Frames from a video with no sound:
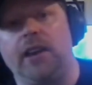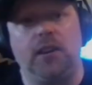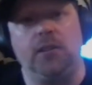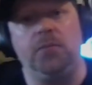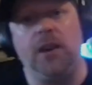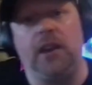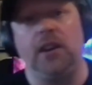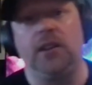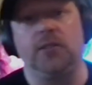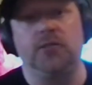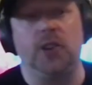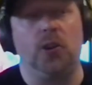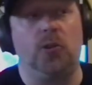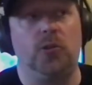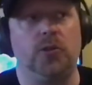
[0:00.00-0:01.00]
He made his
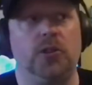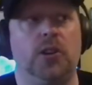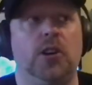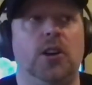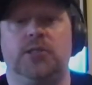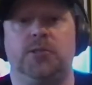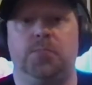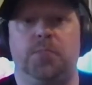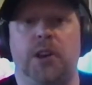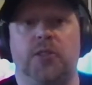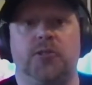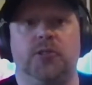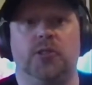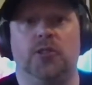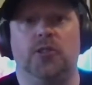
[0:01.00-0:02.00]
own
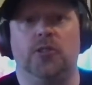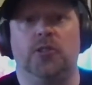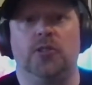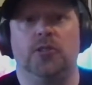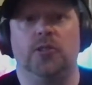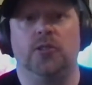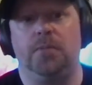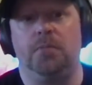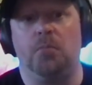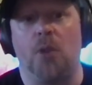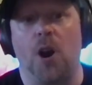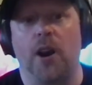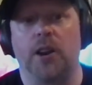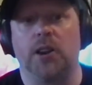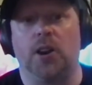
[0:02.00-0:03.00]
special
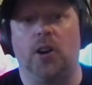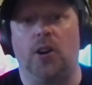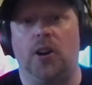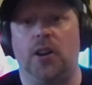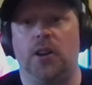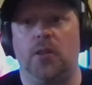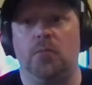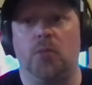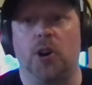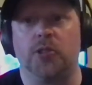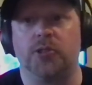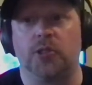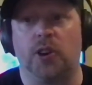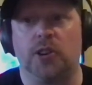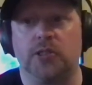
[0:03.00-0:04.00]
mark on
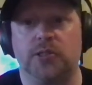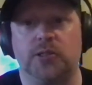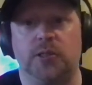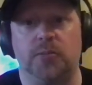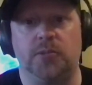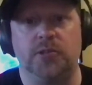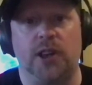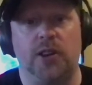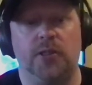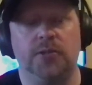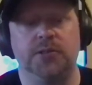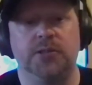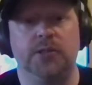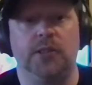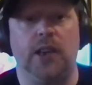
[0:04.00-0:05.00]
martial arts
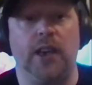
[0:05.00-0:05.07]
themselves,